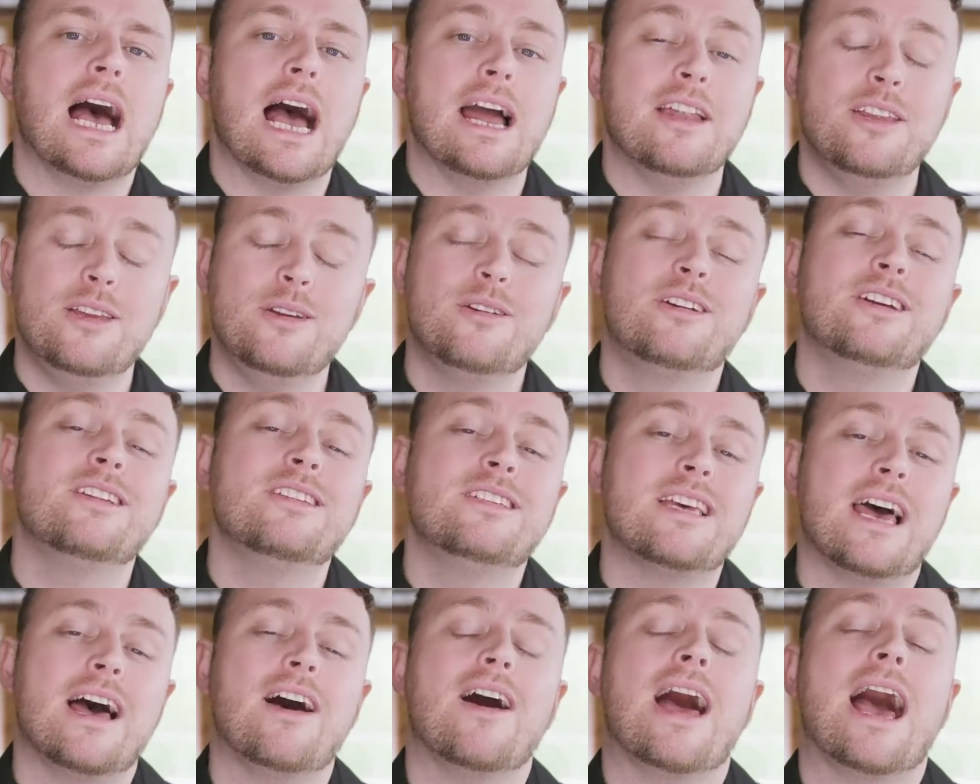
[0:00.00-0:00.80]
And you
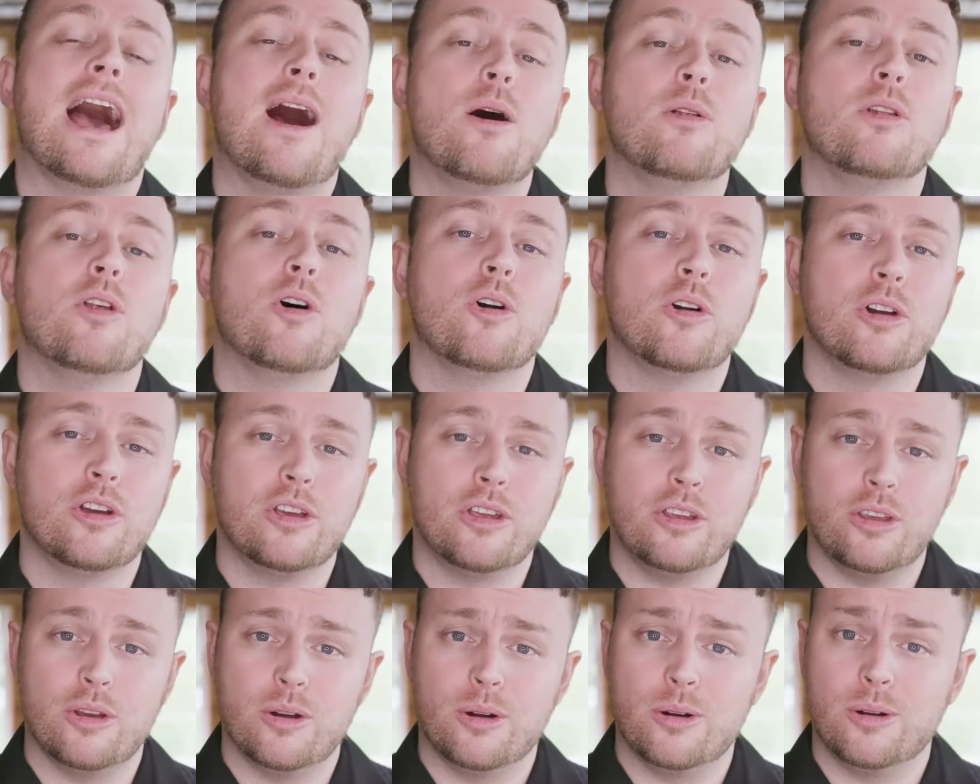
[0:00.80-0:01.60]
can tell how
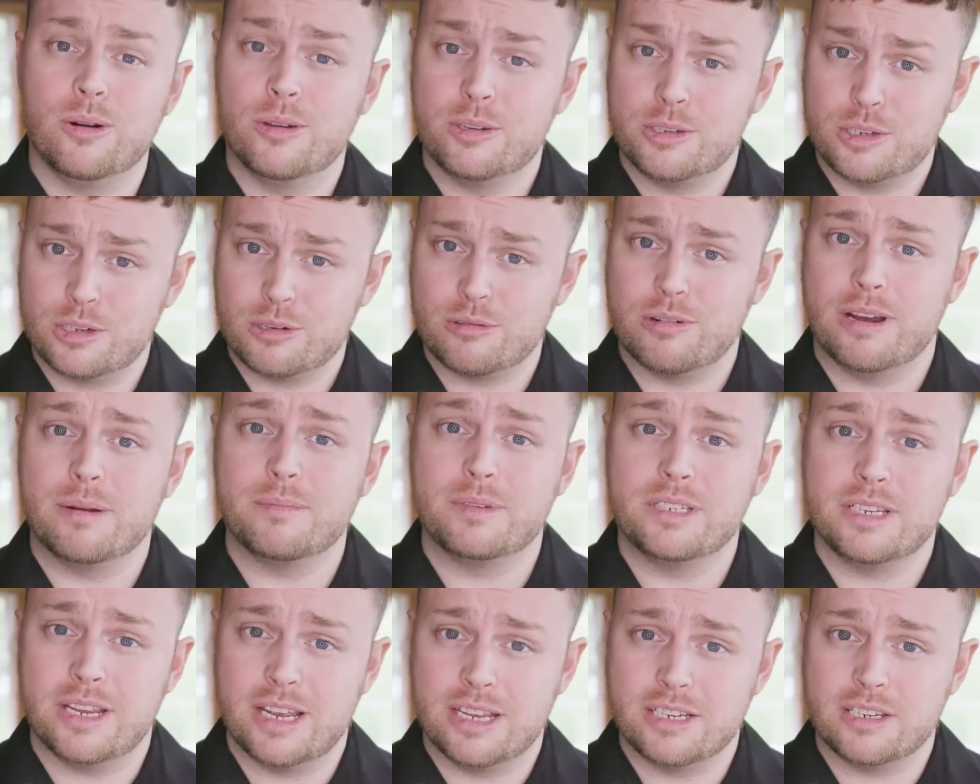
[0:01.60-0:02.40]
long your
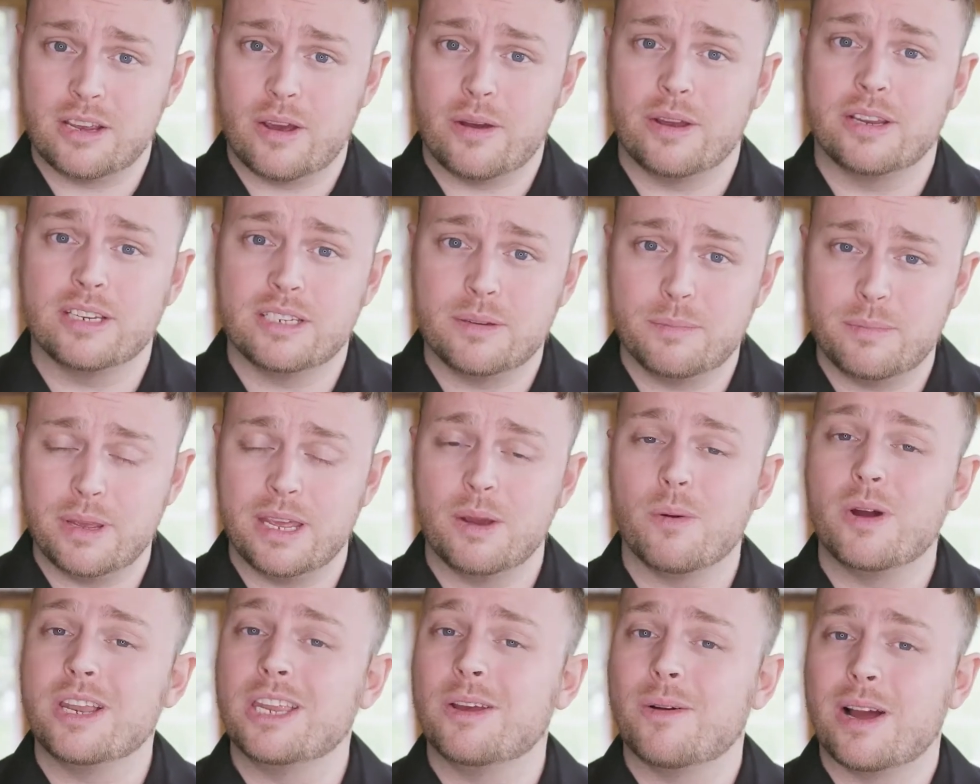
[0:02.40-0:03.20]
script is going to
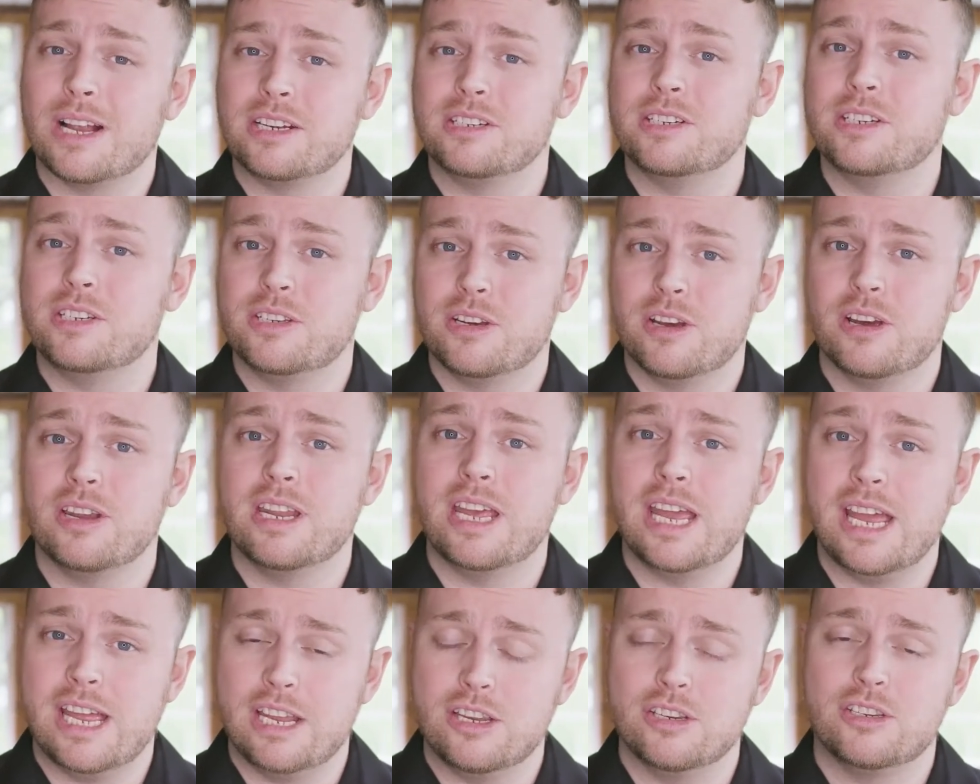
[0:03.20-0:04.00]
be when you actually
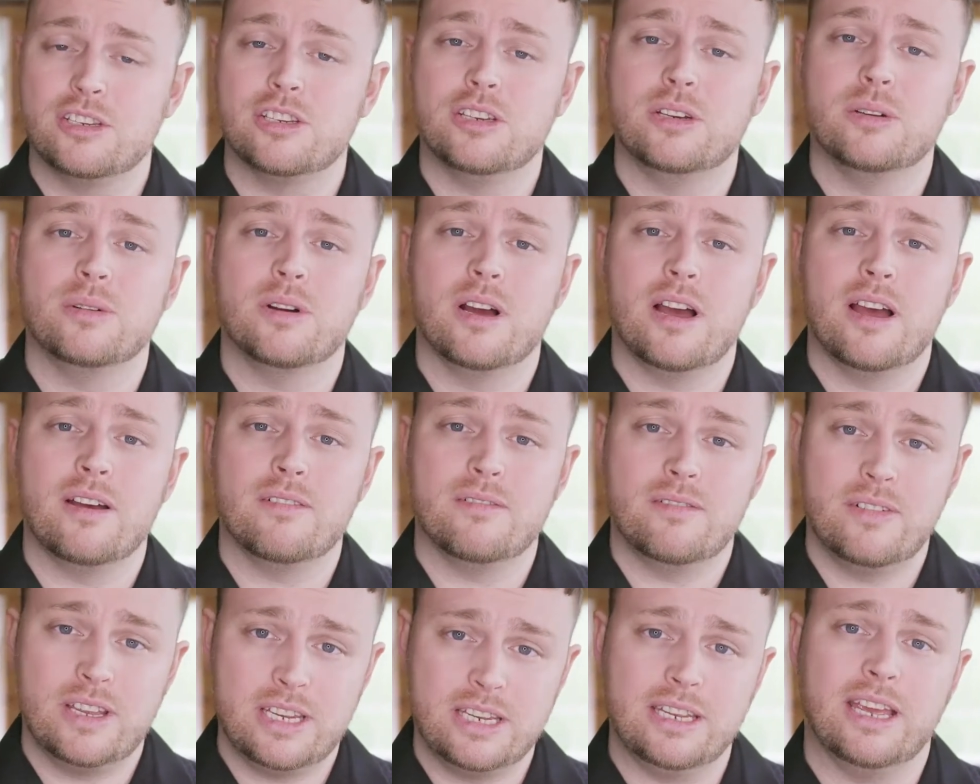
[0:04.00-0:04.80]
turn it into a
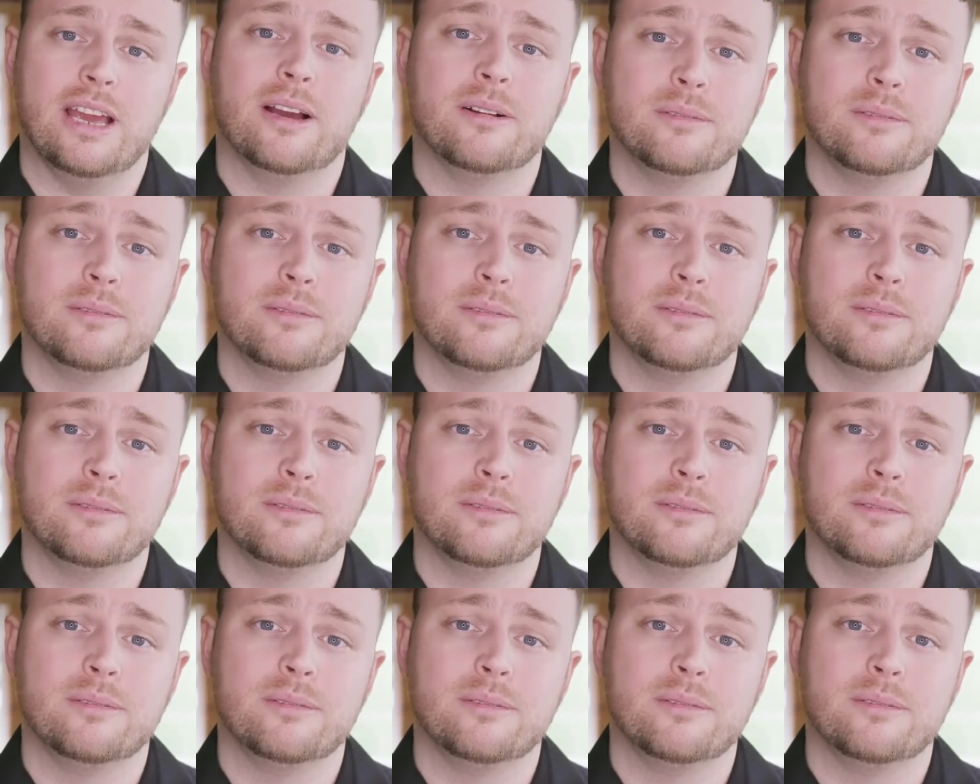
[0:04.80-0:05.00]
video.